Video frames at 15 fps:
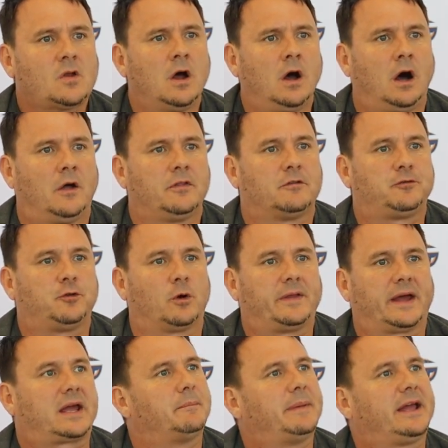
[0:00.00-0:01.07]
on the floor
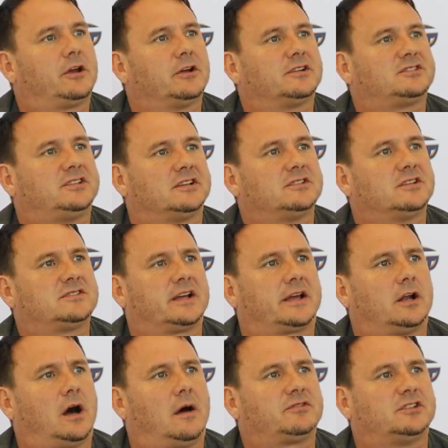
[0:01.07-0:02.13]
that can make good decisions
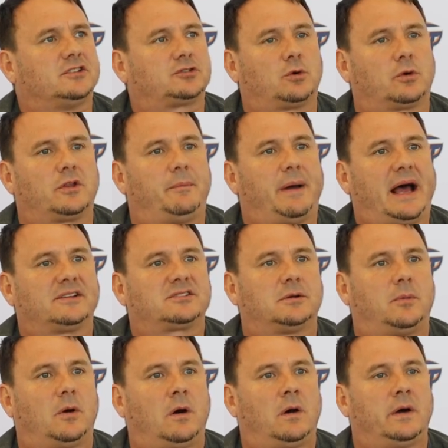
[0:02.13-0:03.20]
and can obviously score the
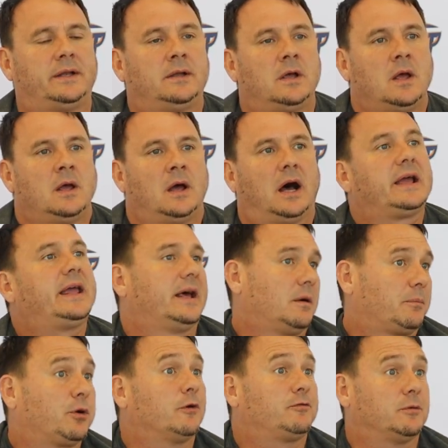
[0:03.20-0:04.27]
basketball. And again,
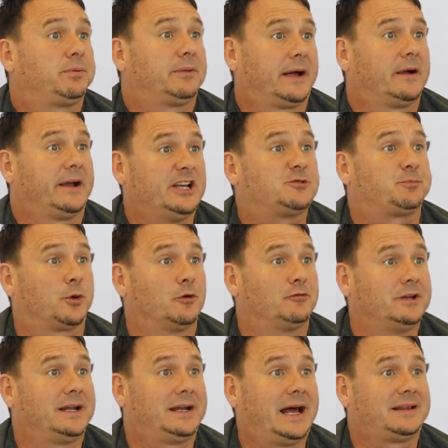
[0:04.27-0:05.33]
a proven player. He's
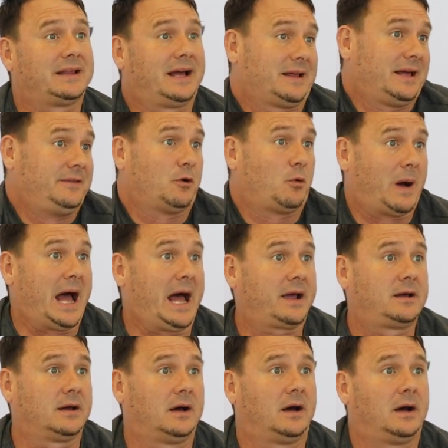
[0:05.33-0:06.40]
proven it at in the
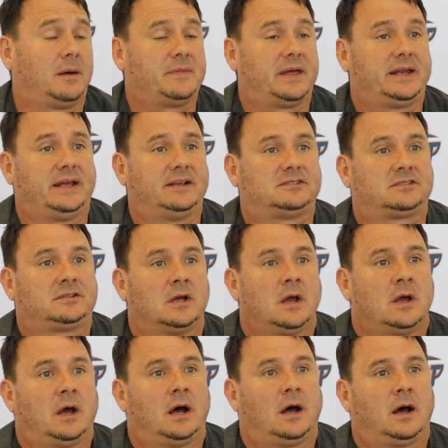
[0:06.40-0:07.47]
WAC that he's
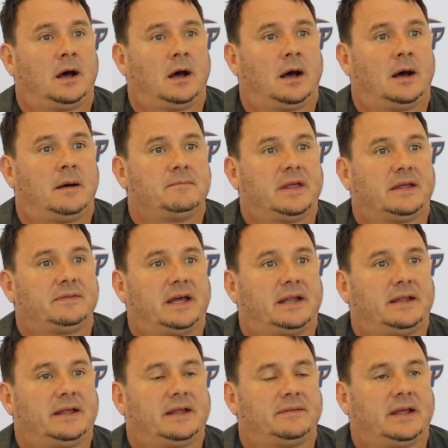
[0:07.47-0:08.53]

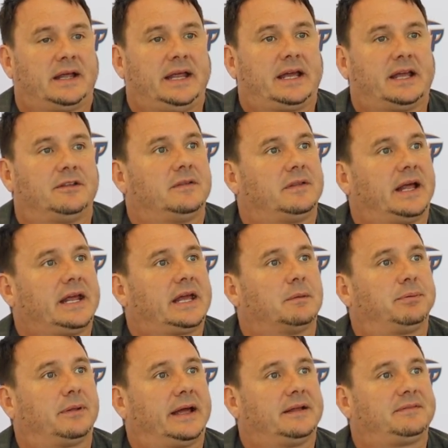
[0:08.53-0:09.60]
that he
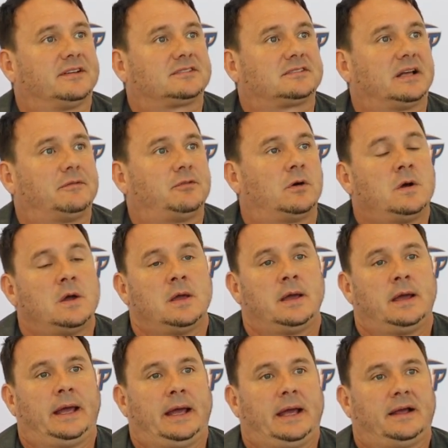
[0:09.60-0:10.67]
can play at this level.
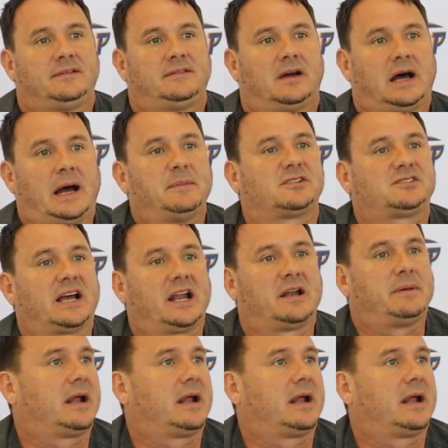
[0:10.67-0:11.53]
And I'm excited